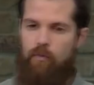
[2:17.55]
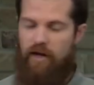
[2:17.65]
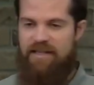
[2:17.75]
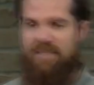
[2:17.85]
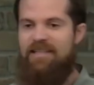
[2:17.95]

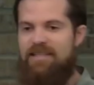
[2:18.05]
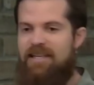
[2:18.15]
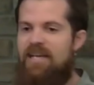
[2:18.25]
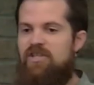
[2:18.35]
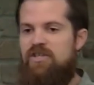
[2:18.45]

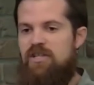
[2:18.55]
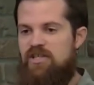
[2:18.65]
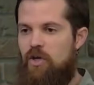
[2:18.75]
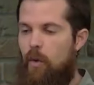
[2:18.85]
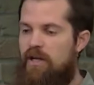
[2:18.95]
reconciliation
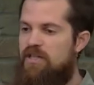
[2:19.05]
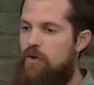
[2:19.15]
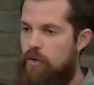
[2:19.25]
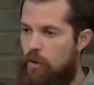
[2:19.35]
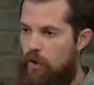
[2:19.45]
is going
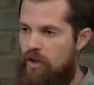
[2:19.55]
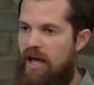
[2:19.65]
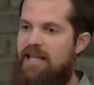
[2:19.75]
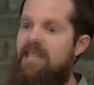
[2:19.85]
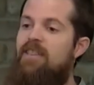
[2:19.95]
to look
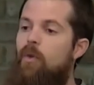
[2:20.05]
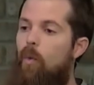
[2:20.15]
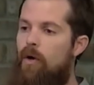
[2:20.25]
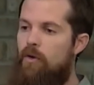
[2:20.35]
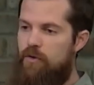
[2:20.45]
like in the
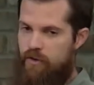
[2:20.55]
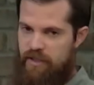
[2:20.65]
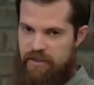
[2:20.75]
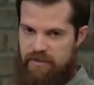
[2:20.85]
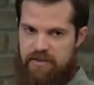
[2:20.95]

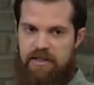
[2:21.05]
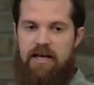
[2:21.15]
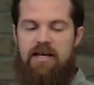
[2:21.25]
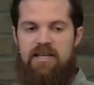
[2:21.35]
wilderness.